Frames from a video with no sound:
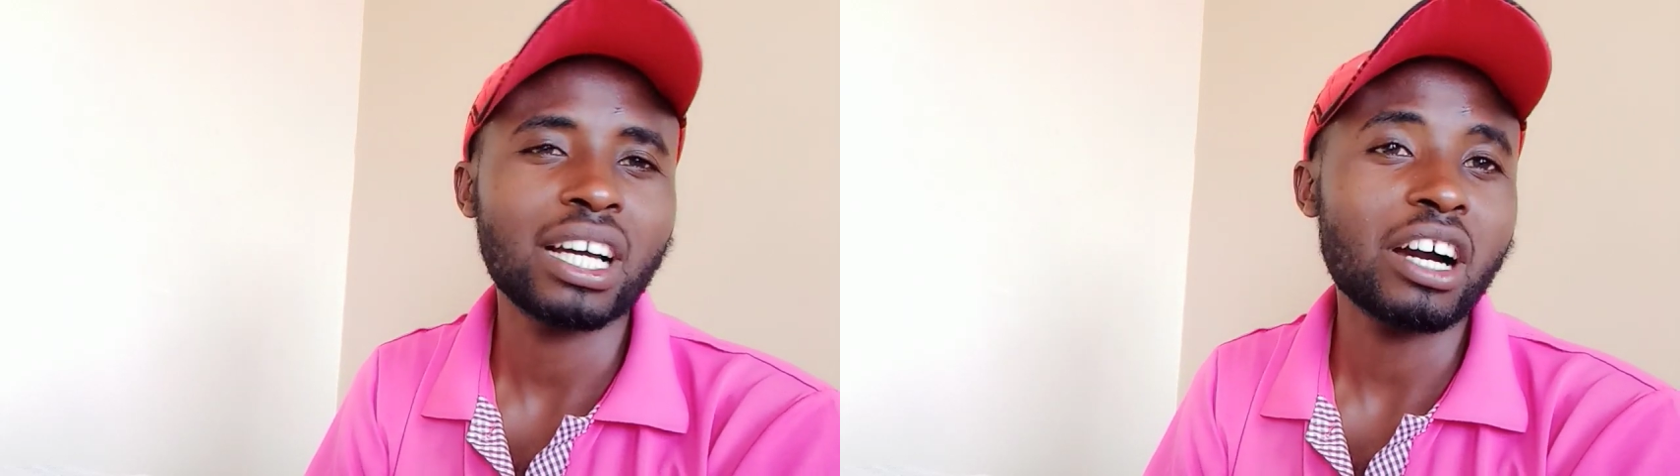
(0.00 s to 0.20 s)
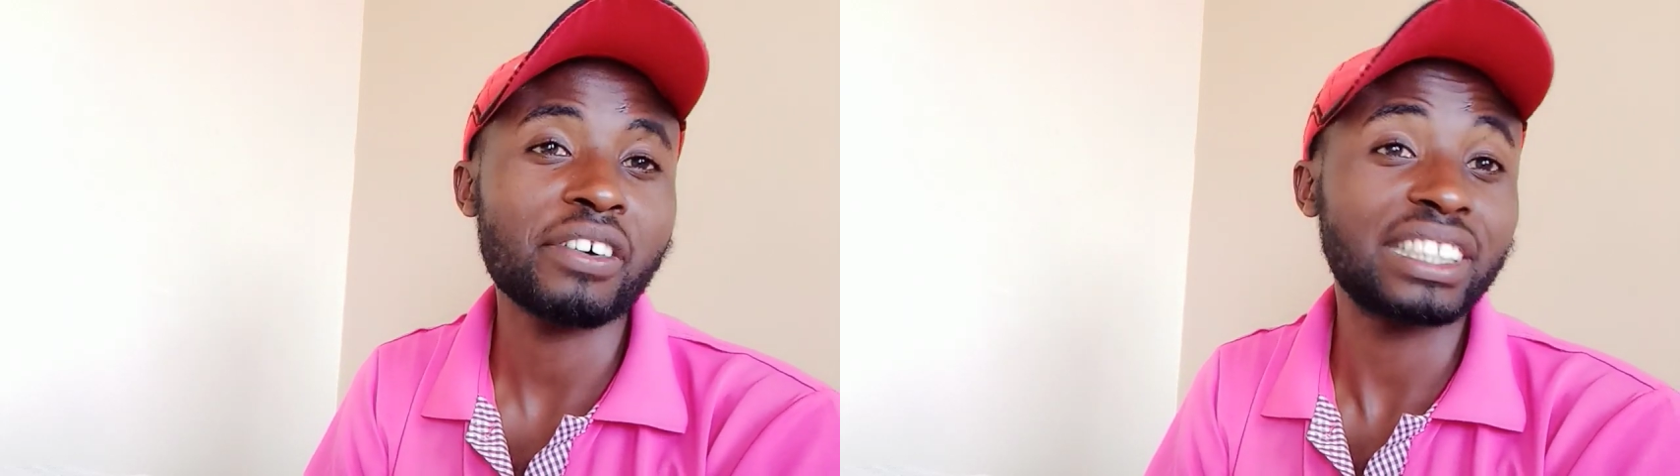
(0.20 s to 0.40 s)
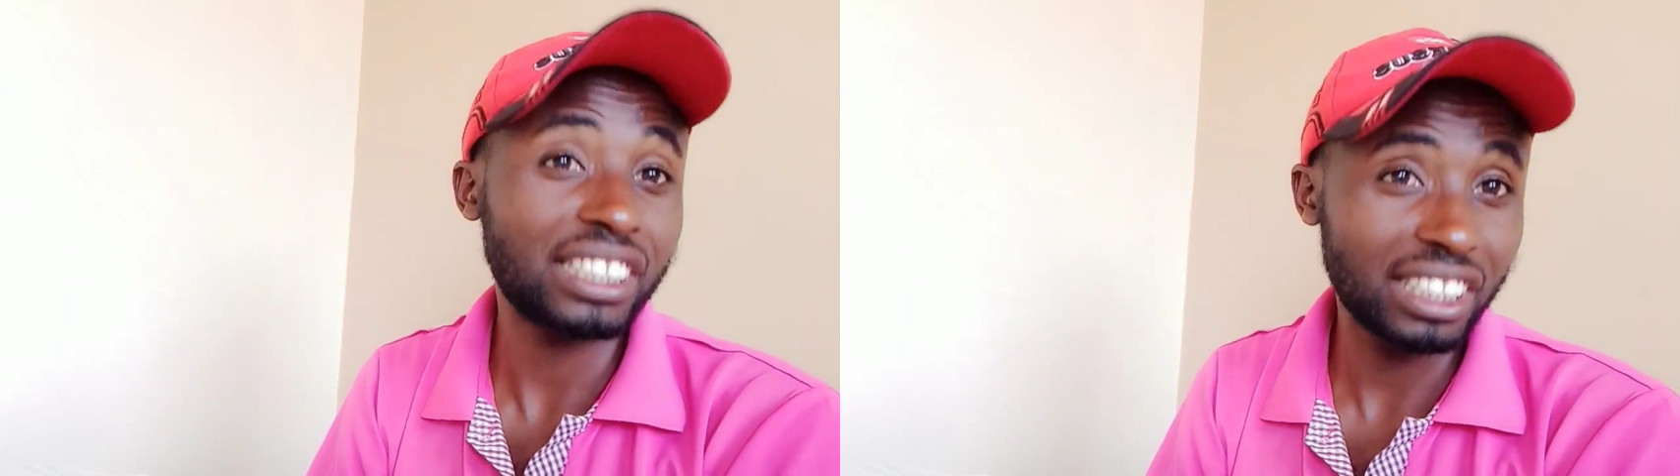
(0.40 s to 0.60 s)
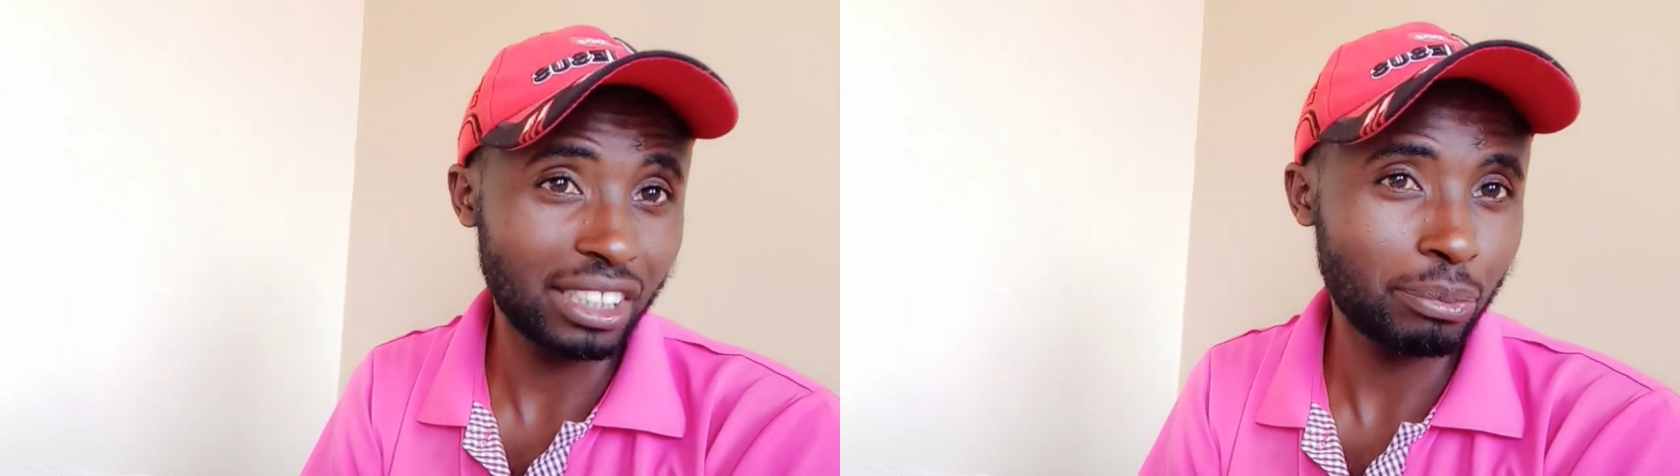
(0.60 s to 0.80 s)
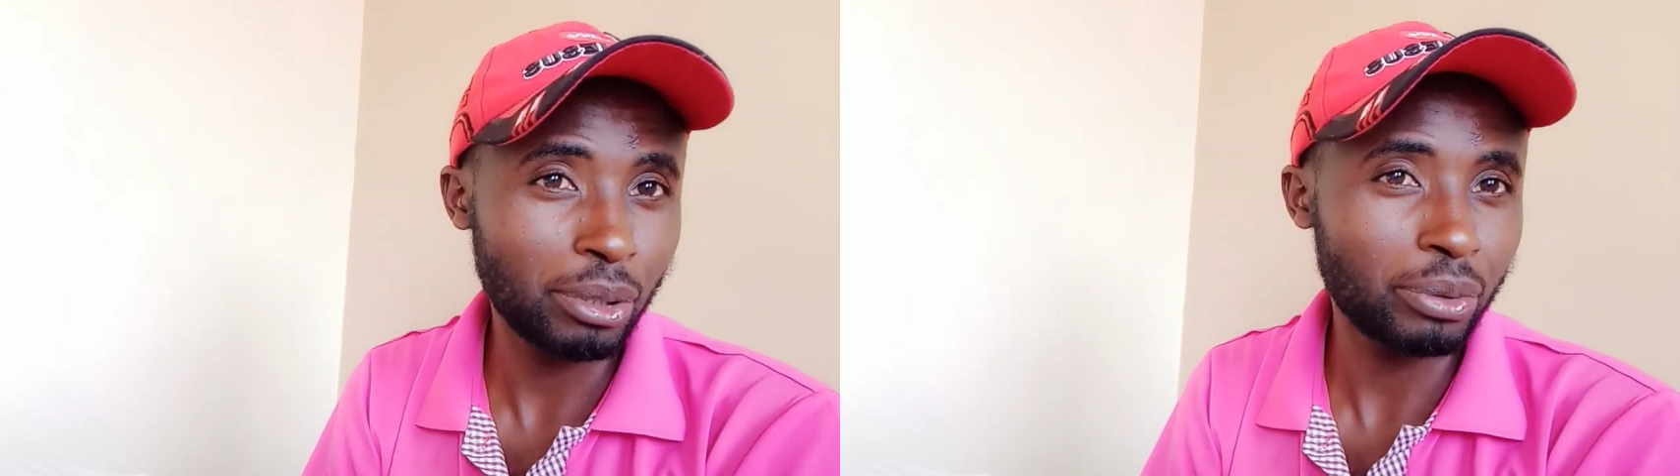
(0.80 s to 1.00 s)
our
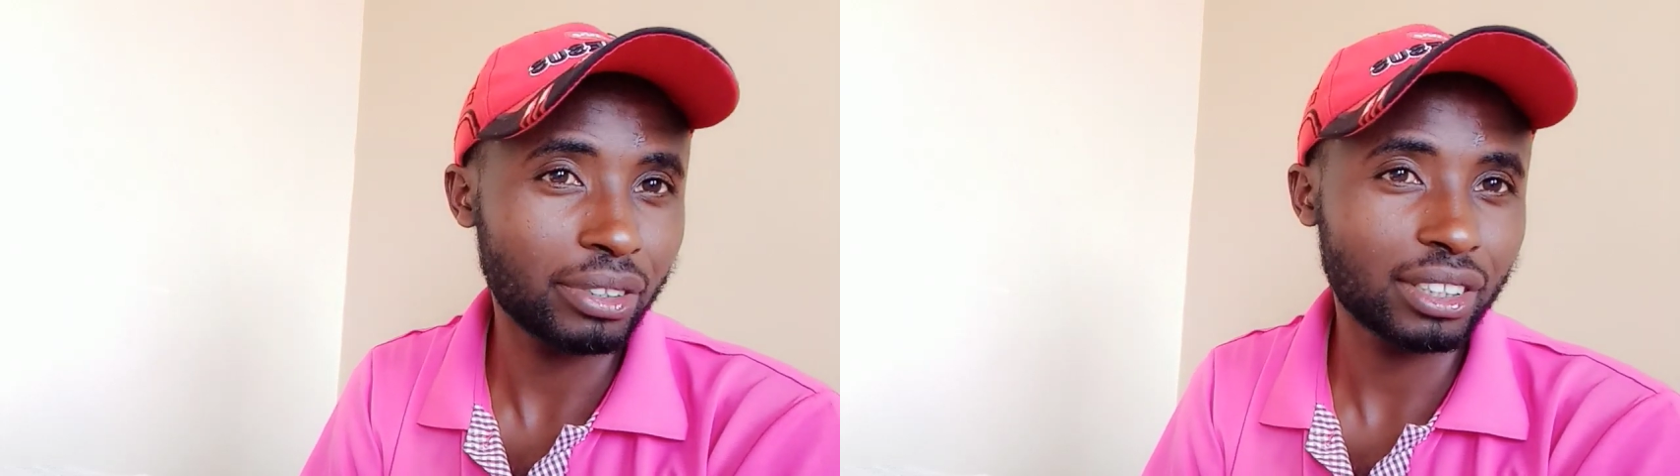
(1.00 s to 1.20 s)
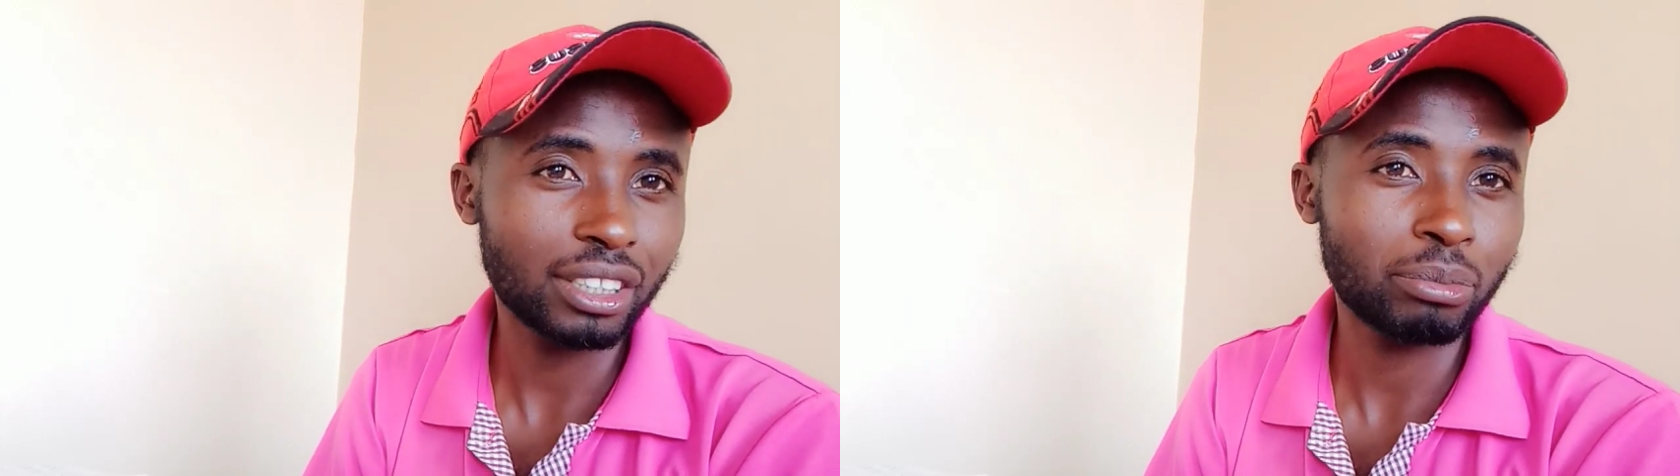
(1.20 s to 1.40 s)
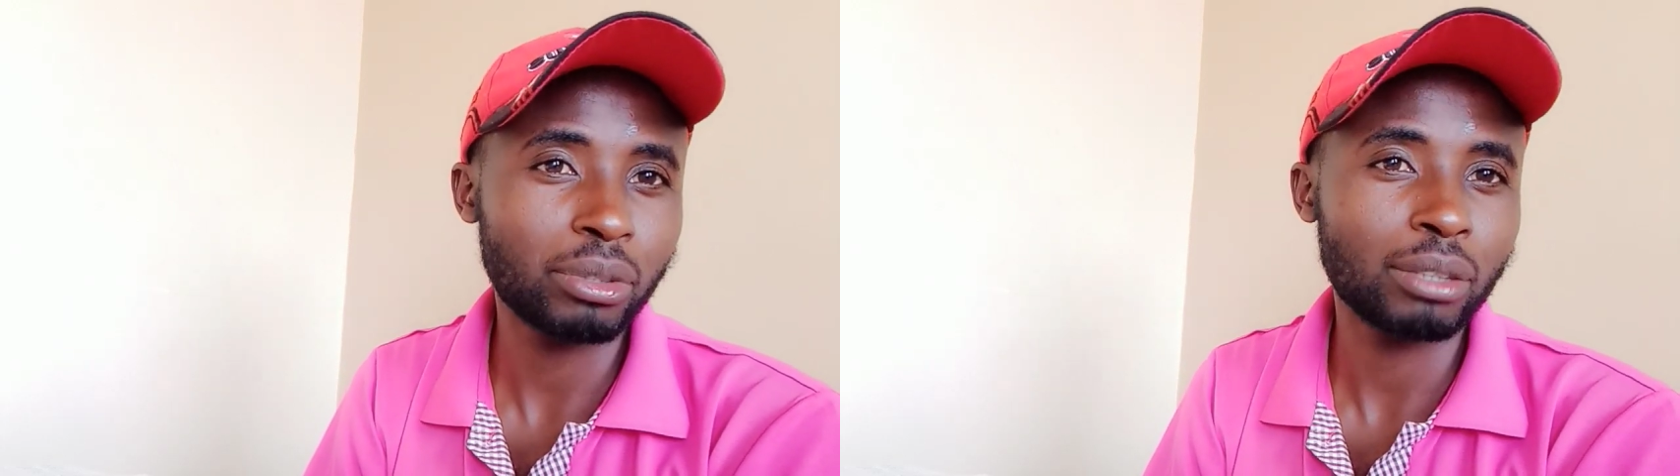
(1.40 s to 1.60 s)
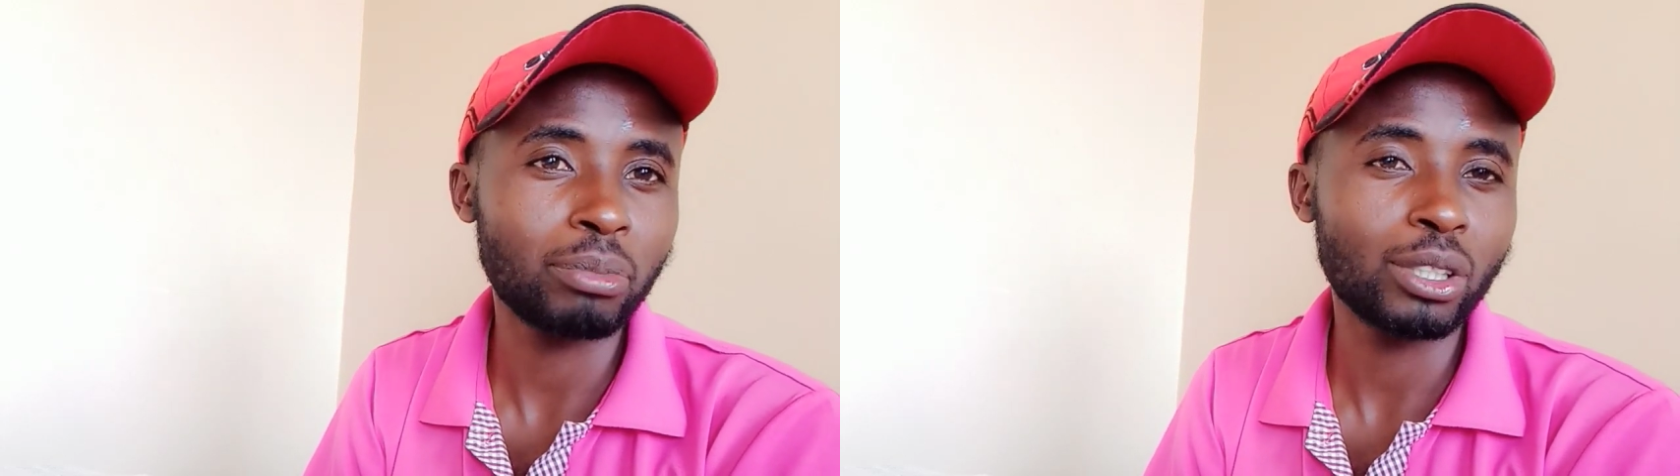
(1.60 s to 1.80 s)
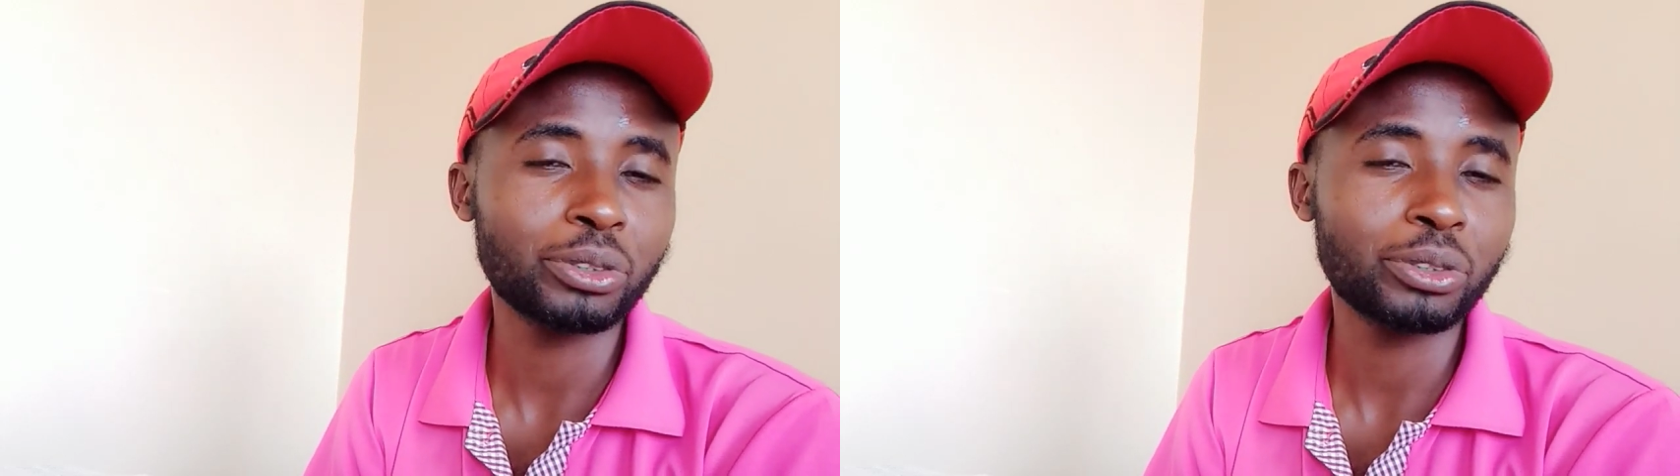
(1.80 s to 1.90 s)
GDP will still be below.